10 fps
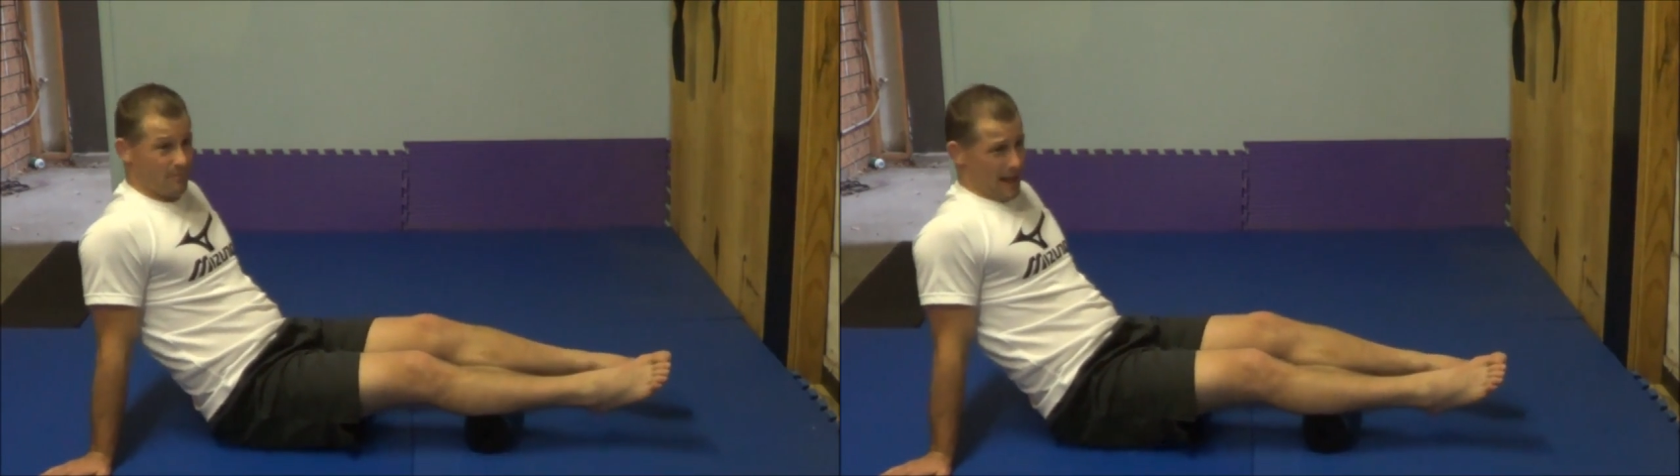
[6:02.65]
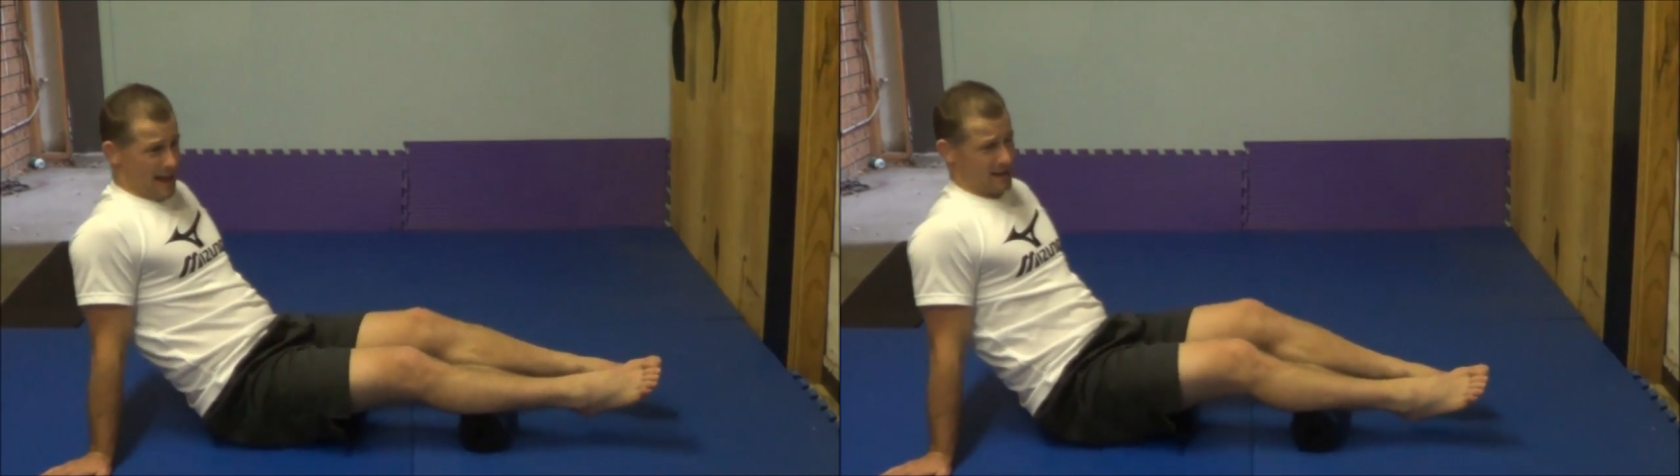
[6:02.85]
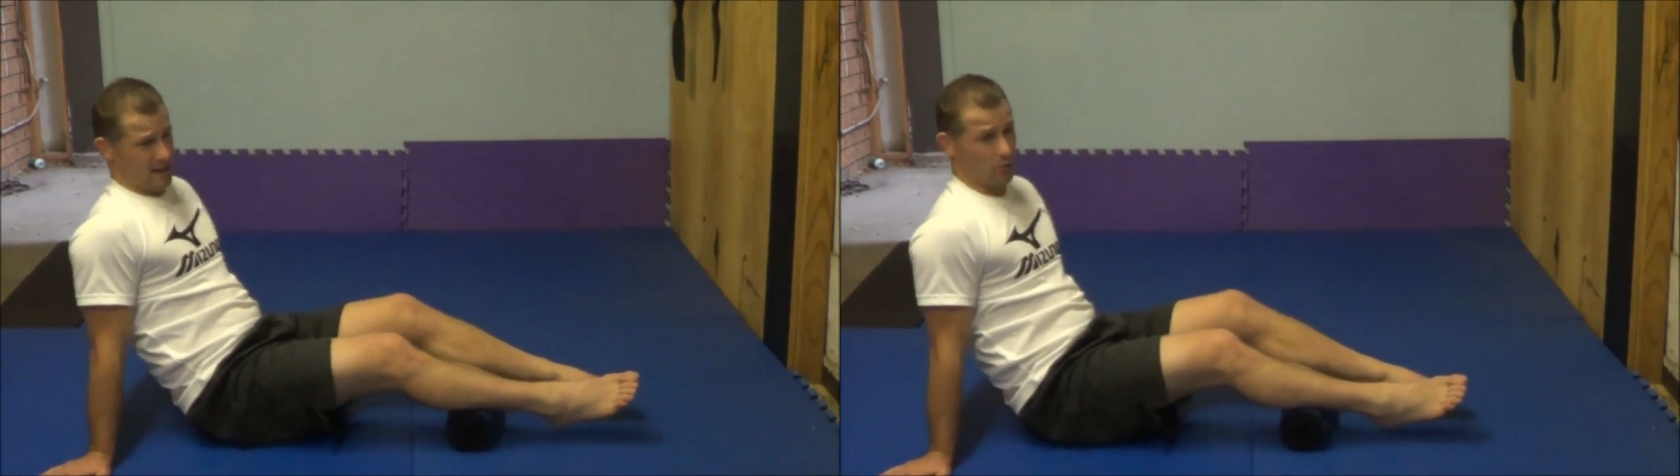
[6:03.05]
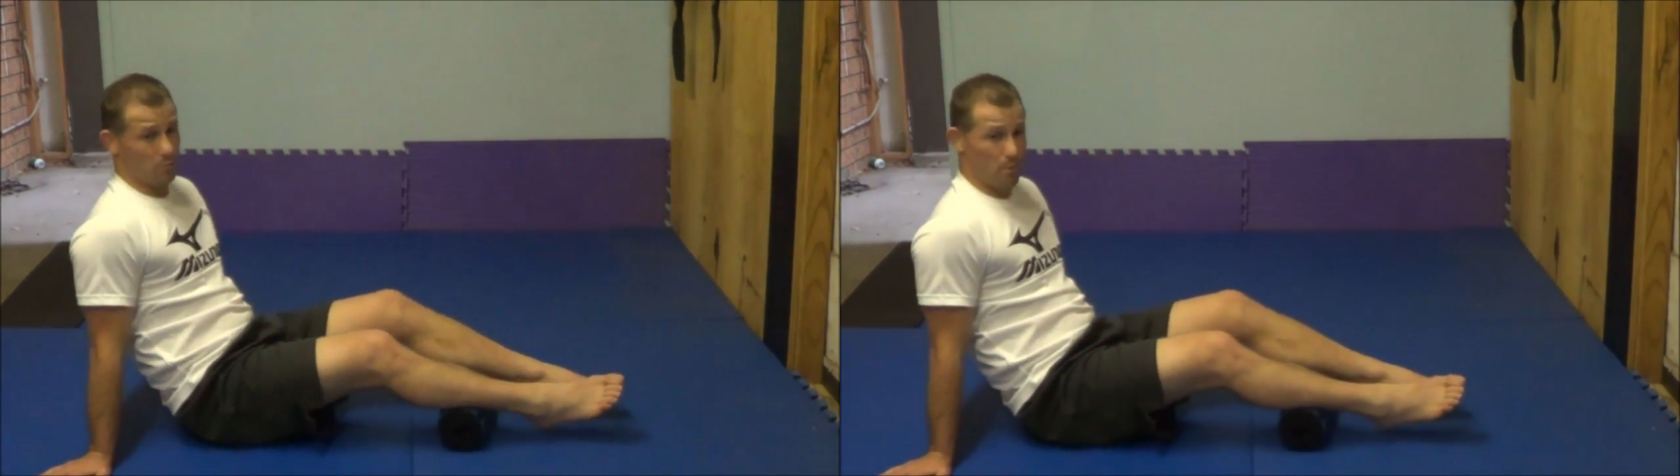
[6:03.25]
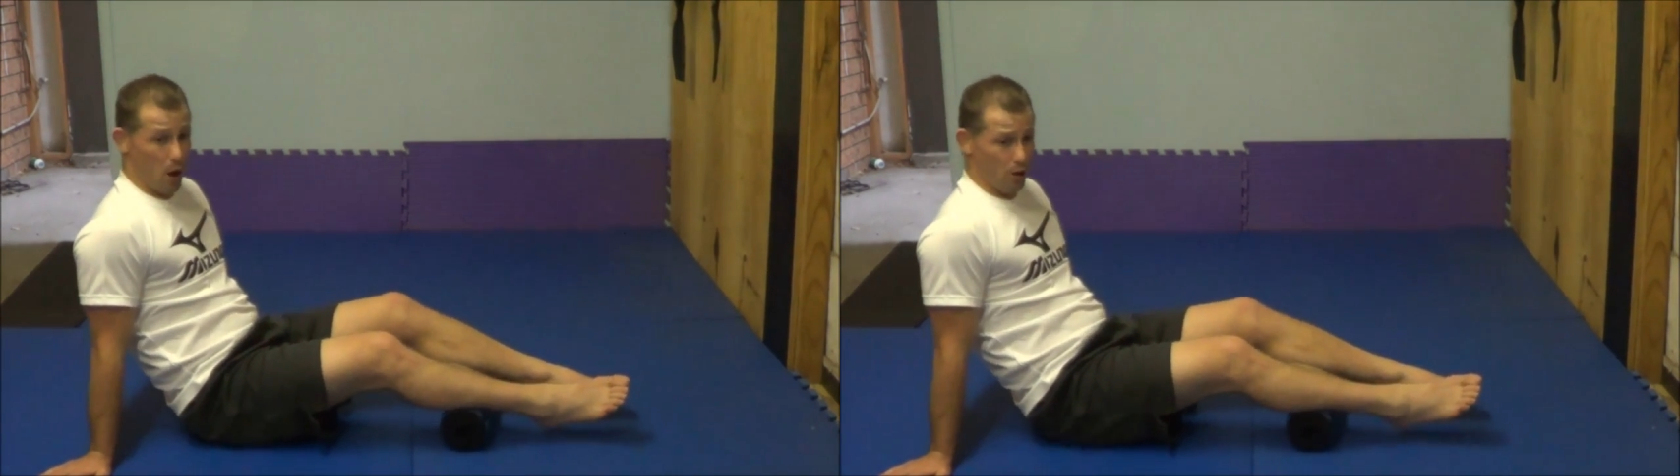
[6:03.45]
and
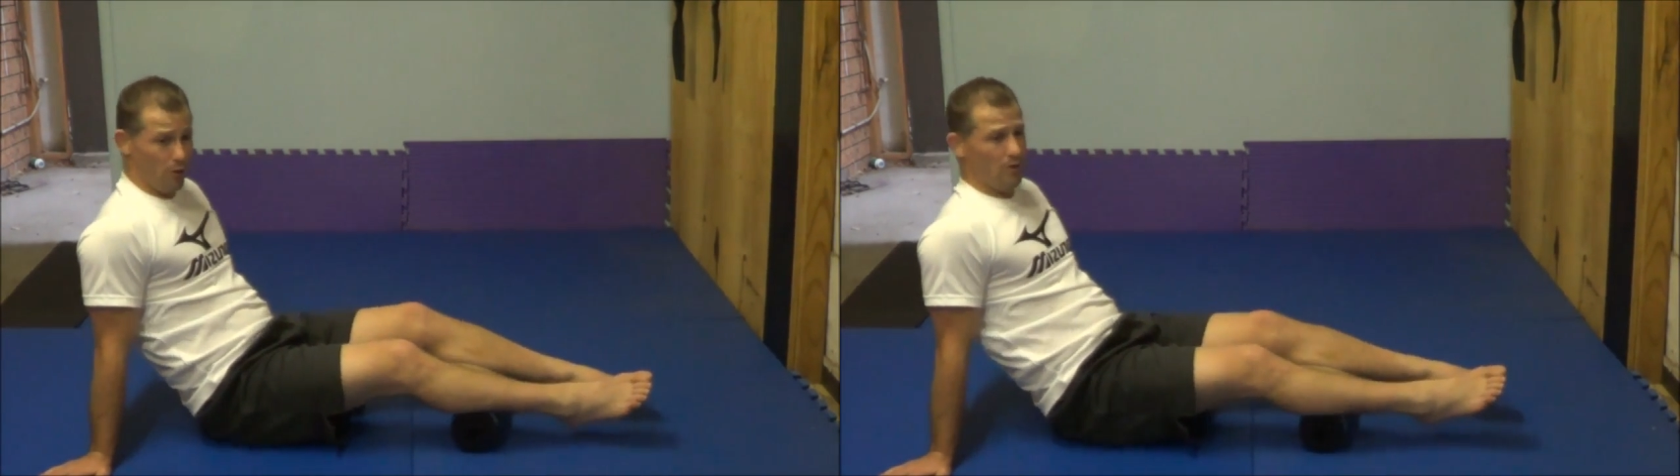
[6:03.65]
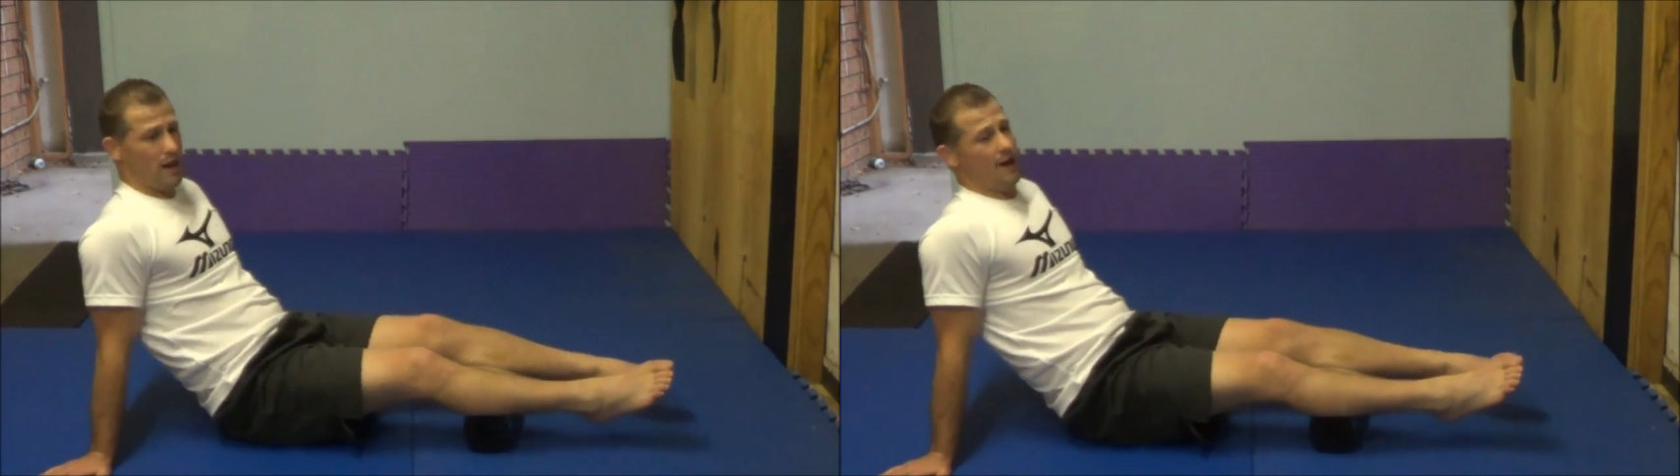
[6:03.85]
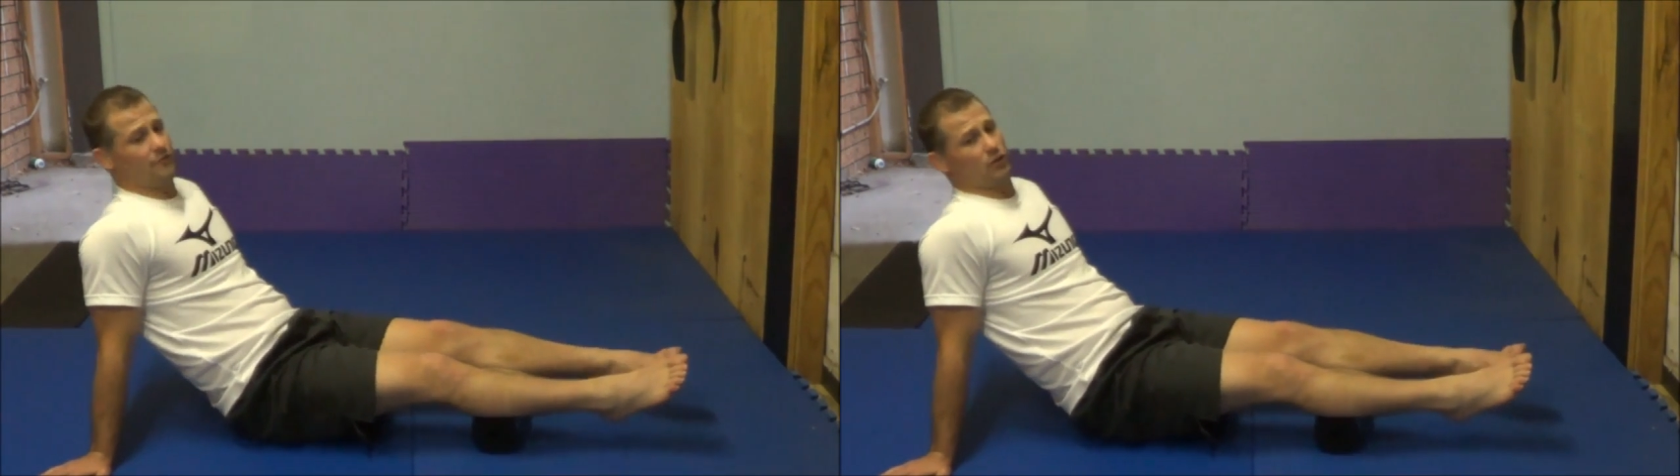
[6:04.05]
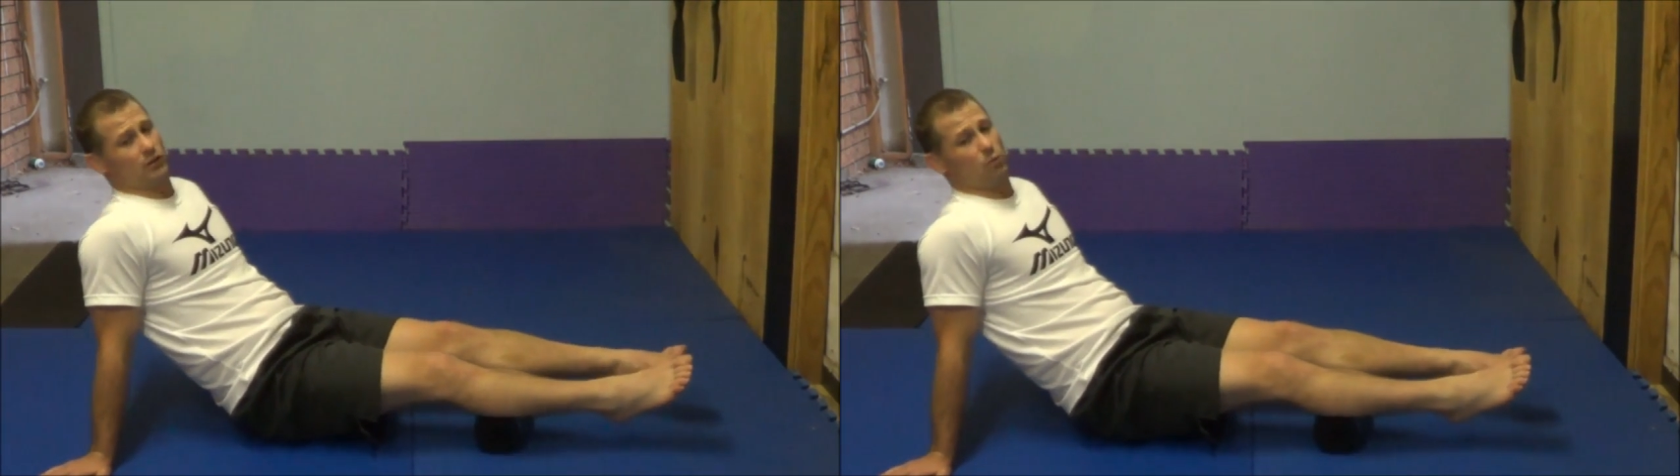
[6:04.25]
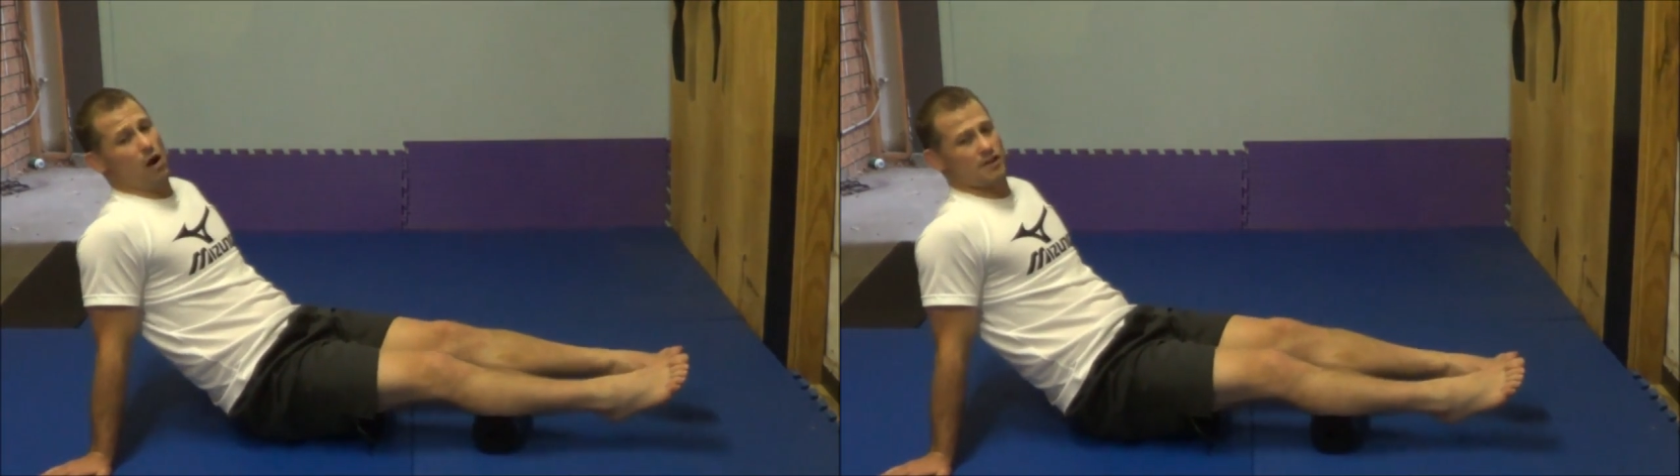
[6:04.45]
it'll bow after a little while,